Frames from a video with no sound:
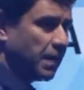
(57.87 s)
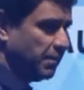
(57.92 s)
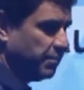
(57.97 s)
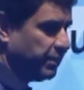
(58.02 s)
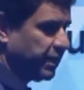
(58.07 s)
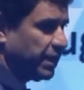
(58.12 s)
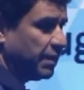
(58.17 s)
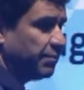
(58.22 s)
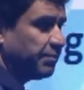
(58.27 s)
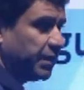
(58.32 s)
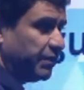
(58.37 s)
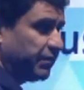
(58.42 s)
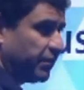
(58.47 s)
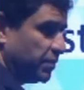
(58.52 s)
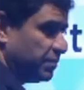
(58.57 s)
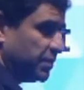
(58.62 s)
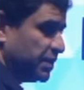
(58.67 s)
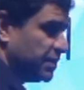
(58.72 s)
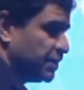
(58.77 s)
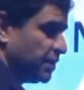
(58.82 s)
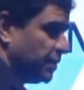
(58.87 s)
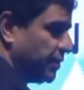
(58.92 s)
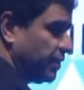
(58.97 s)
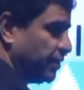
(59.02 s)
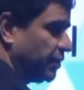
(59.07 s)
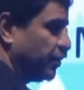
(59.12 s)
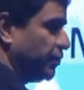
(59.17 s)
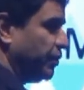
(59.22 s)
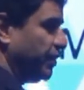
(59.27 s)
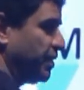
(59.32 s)
better performance of your
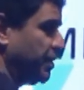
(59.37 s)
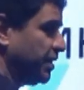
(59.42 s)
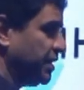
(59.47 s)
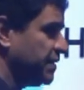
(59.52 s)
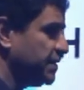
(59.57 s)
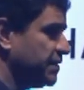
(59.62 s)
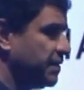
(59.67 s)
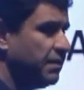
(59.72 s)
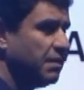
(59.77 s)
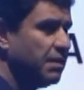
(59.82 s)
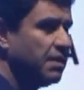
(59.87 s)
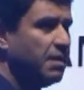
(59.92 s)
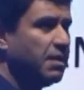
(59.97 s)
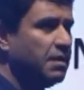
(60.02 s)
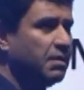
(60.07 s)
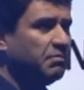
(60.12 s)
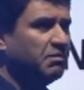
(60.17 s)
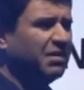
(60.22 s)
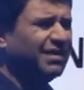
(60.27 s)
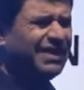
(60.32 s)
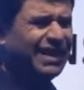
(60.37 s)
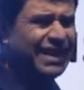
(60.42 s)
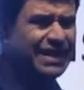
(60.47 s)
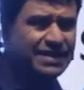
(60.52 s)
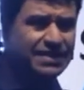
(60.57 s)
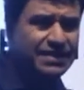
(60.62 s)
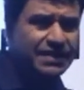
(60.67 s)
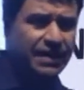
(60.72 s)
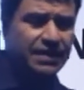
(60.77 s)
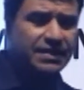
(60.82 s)
queries. But
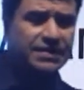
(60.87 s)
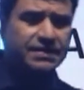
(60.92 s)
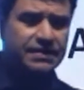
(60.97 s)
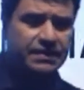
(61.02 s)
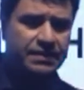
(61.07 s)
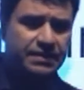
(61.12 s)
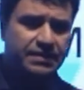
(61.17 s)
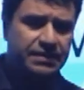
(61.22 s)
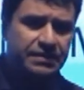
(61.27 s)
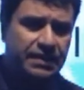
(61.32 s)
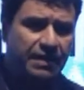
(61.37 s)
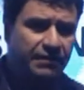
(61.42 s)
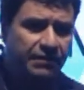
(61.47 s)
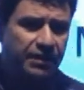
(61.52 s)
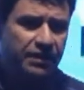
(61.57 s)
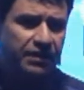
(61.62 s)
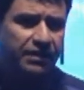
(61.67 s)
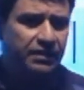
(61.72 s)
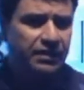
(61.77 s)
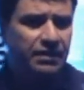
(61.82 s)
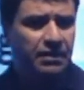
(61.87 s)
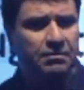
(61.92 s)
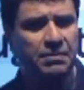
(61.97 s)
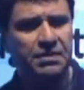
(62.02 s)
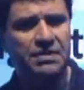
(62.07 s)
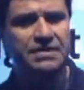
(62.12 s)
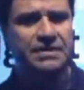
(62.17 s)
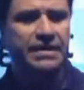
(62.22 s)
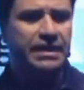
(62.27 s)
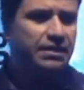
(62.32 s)
let's say
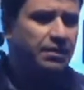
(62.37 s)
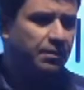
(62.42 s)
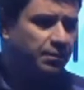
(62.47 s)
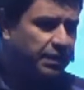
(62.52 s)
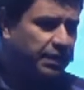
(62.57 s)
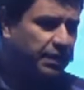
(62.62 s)
70%